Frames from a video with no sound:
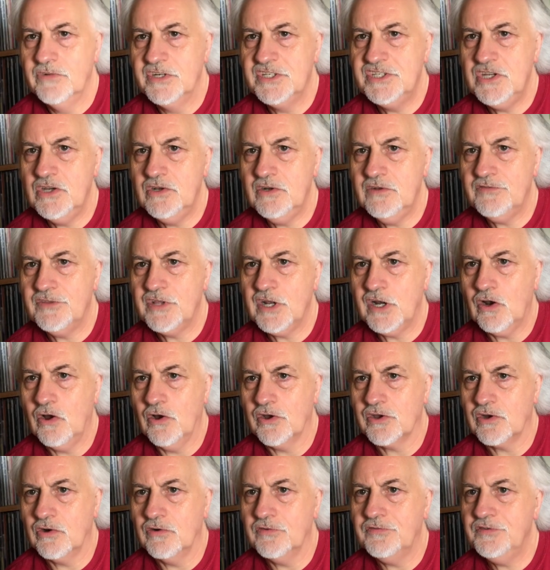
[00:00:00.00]
Return of the
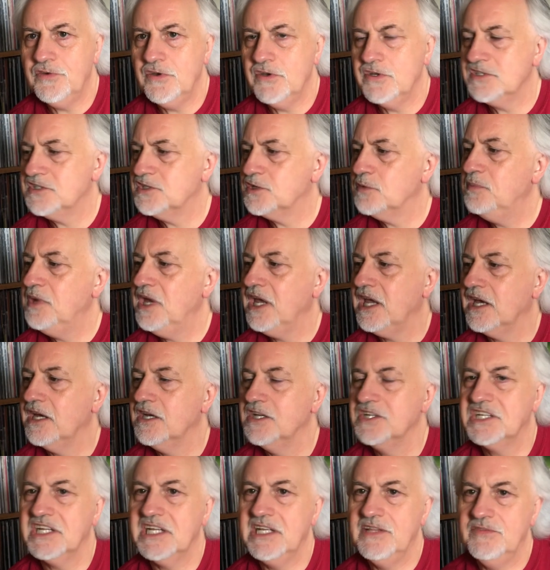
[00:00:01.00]
Lloigor first
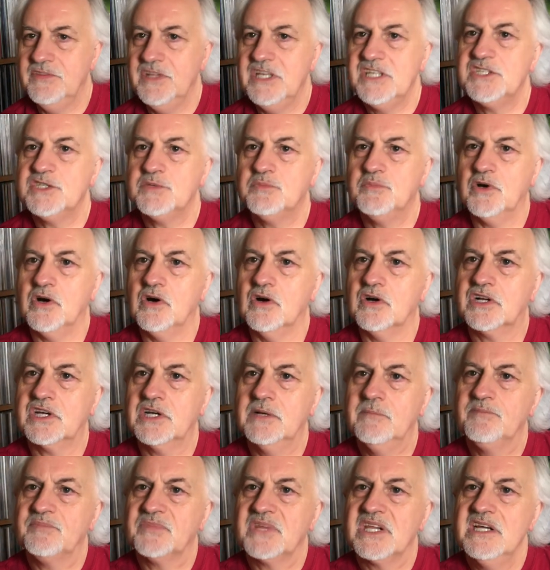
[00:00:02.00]
appeared in this book,
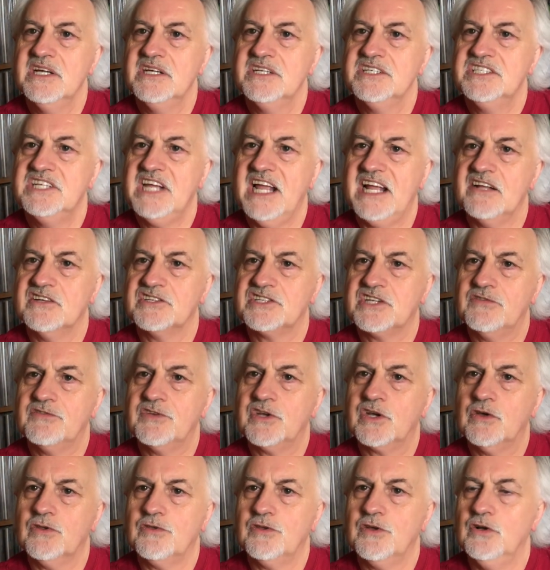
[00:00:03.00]
Tales of the
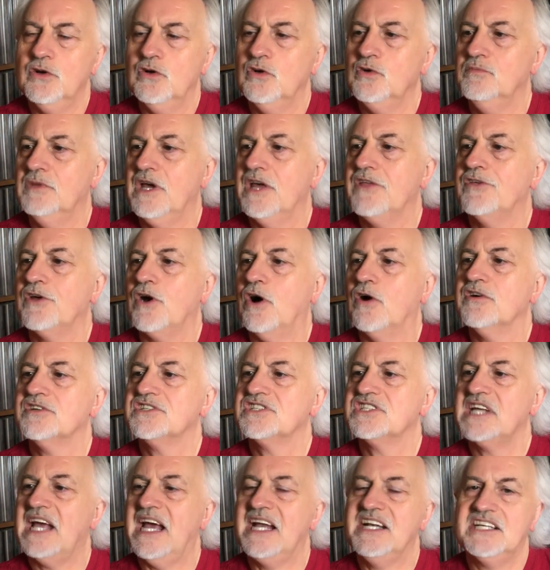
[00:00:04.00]
Cthulhu
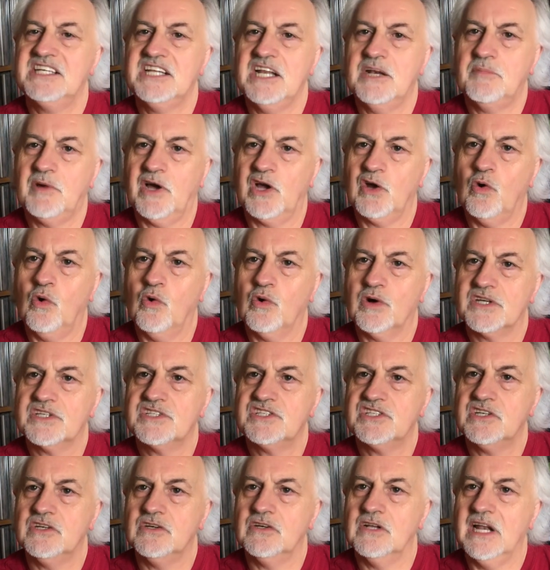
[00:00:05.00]
Mythos, edited by
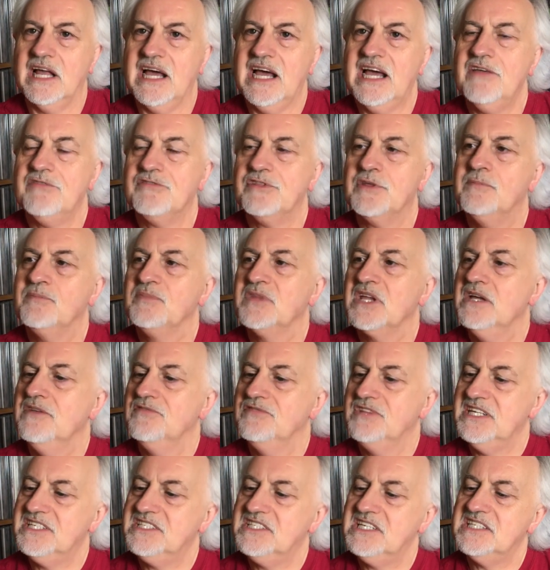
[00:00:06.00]
August Derleth.
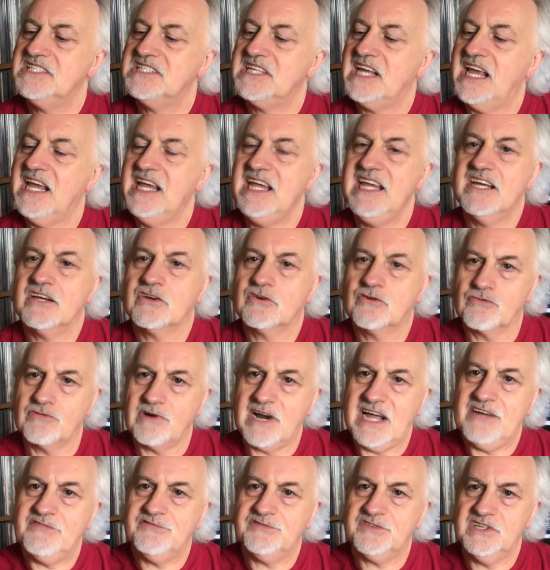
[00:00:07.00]
This is a
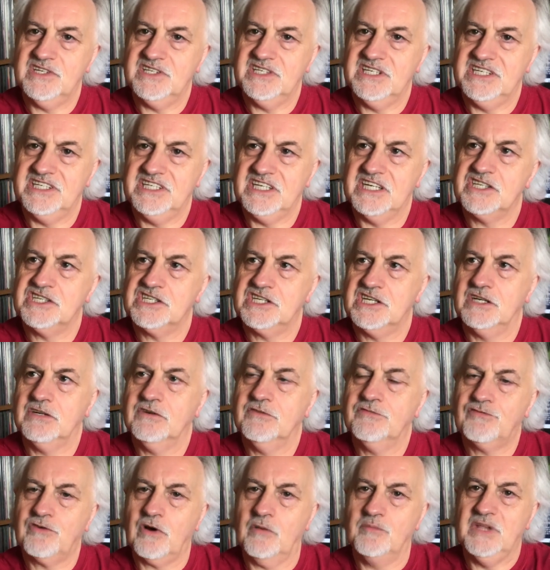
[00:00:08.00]
Grafton edition
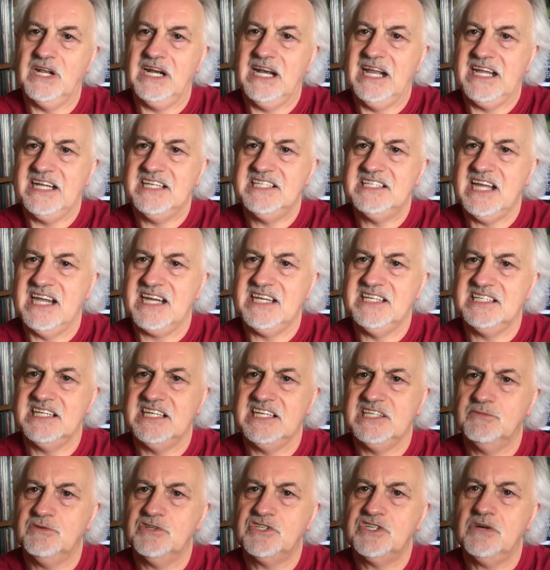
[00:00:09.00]
from the late
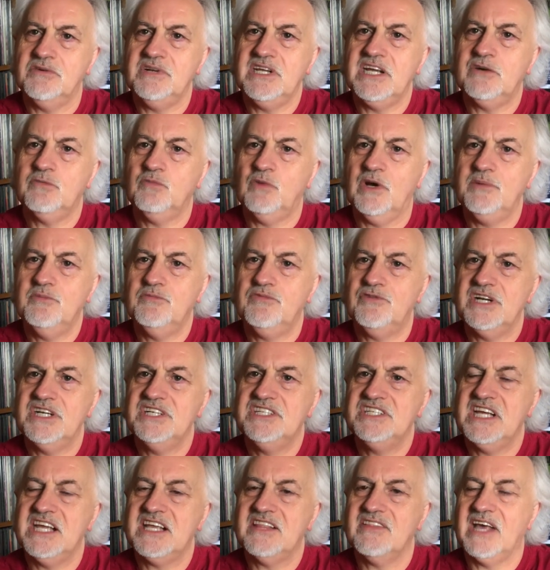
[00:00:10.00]
80s, which only had one
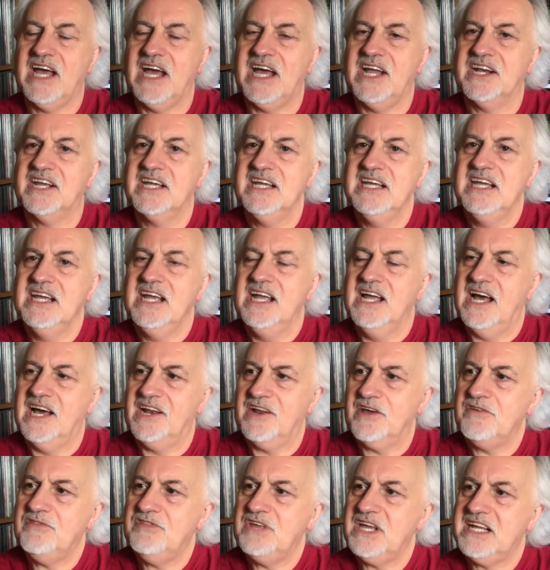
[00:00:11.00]
printing then,
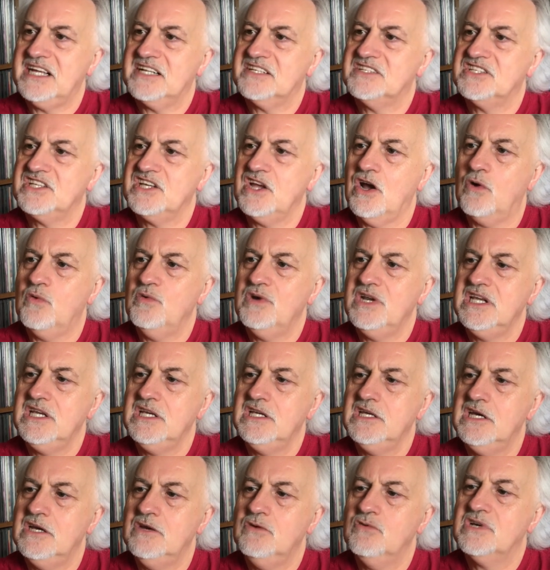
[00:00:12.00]
and I think it's the
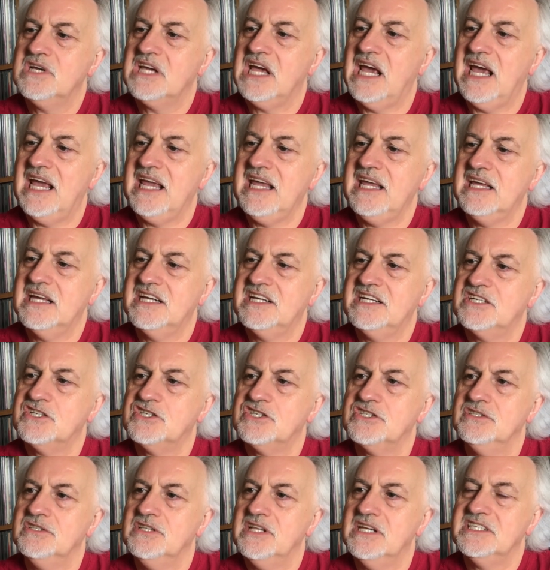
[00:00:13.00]
only UK
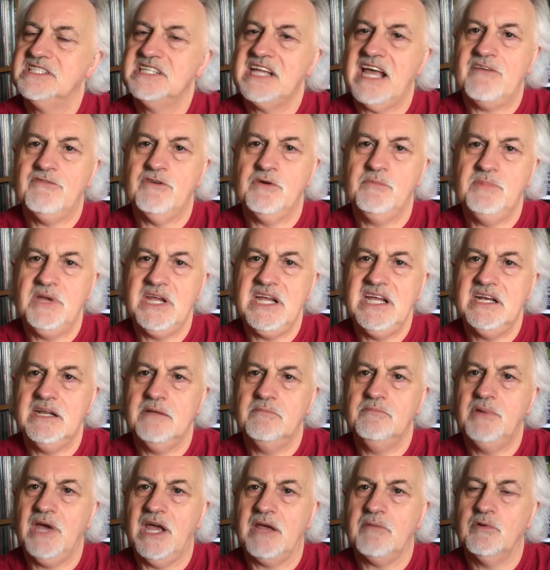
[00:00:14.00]
edition there's ever been
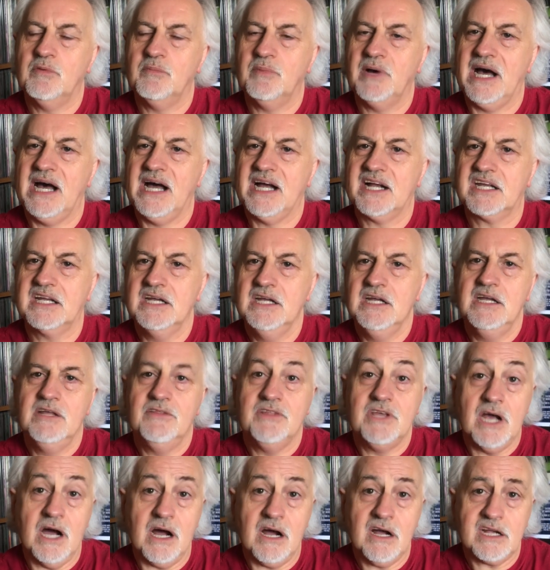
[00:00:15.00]
in paperback.
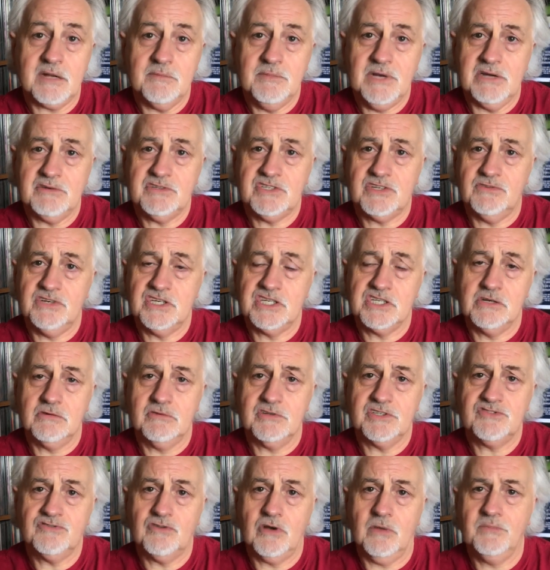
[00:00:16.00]
The Arkham House original
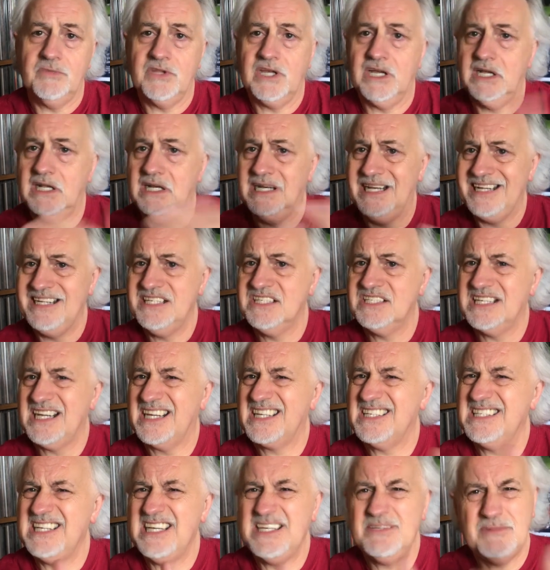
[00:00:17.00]
was from the late
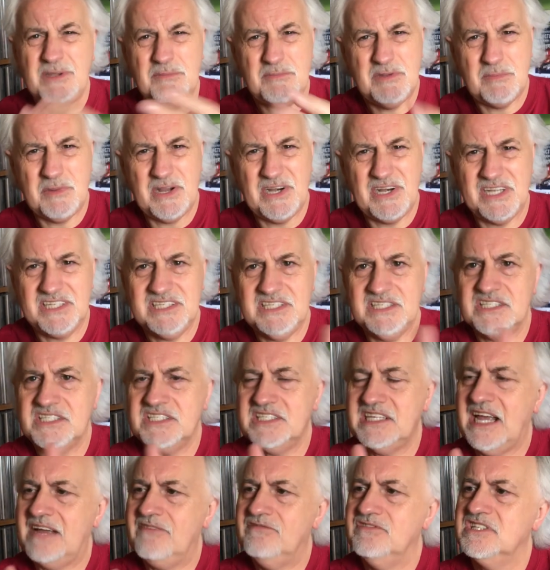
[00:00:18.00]
60s, maybe about
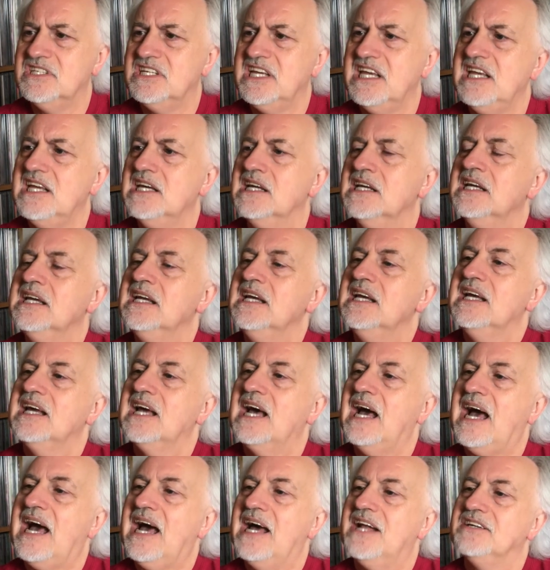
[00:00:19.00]
1970,
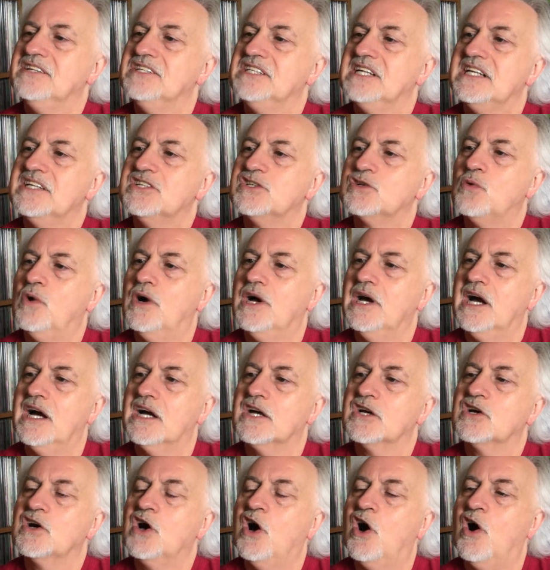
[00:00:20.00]
and it's quite
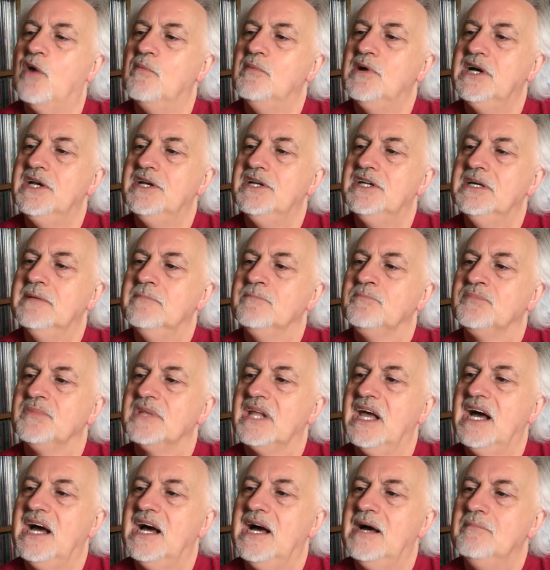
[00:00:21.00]
uncommon.
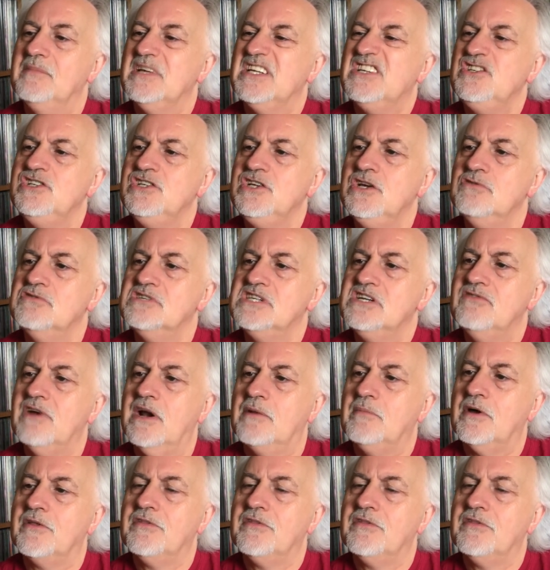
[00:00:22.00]
Um, it's usually around